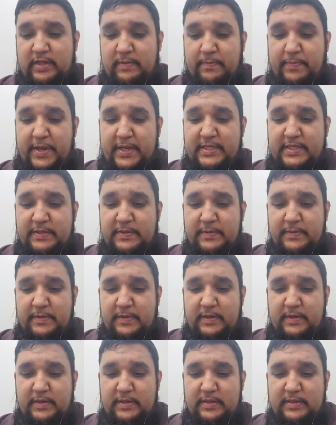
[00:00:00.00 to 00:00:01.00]
The best
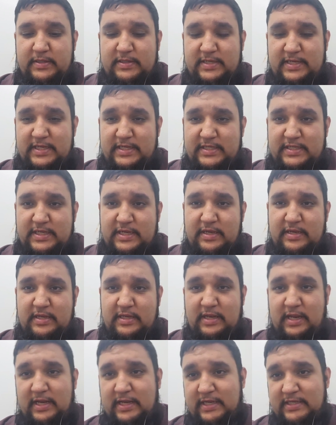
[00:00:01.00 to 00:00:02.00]
teacher,
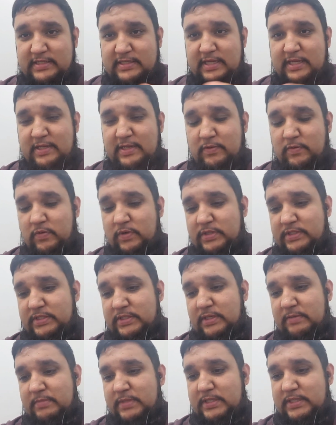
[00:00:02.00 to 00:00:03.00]
like I said,
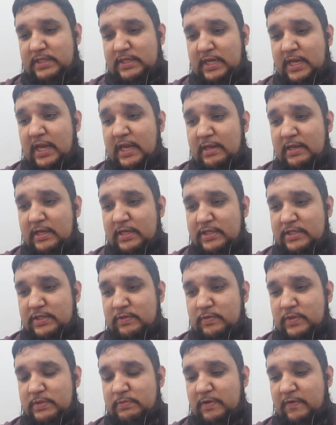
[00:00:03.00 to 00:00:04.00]
was Miss King. She
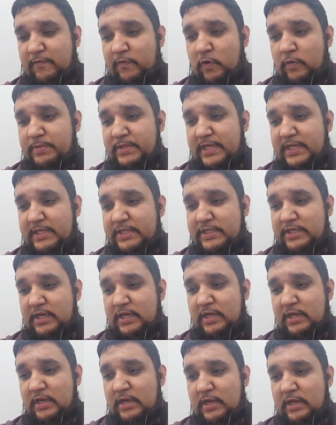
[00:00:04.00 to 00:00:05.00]
was my form
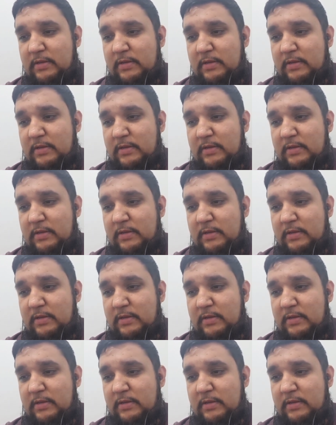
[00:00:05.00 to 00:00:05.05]
teacher.